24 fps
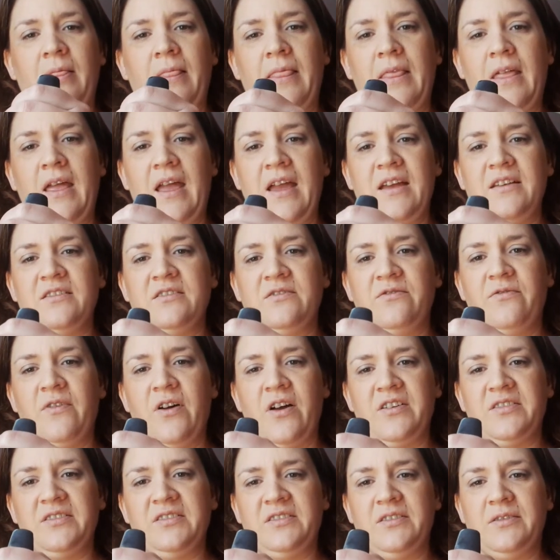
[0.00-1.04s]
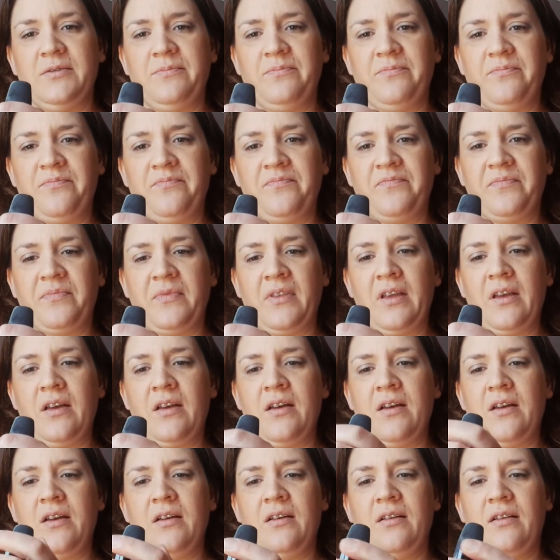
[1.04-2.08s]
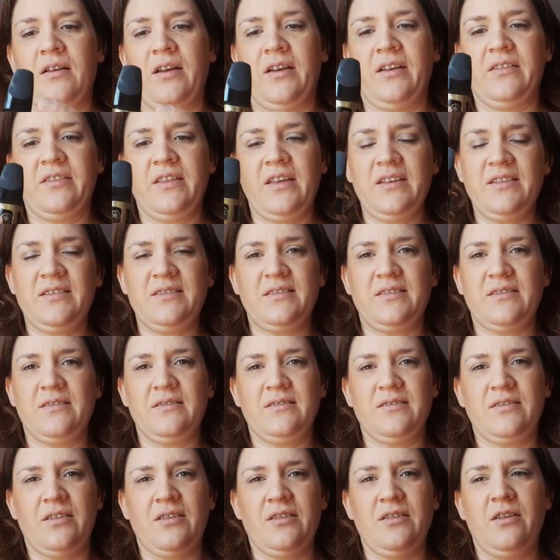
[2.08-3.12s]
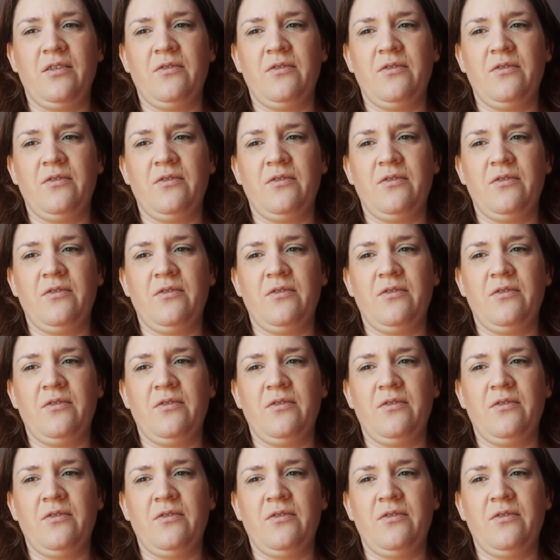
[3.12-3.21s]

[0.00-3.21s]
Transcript: end first, like this, so it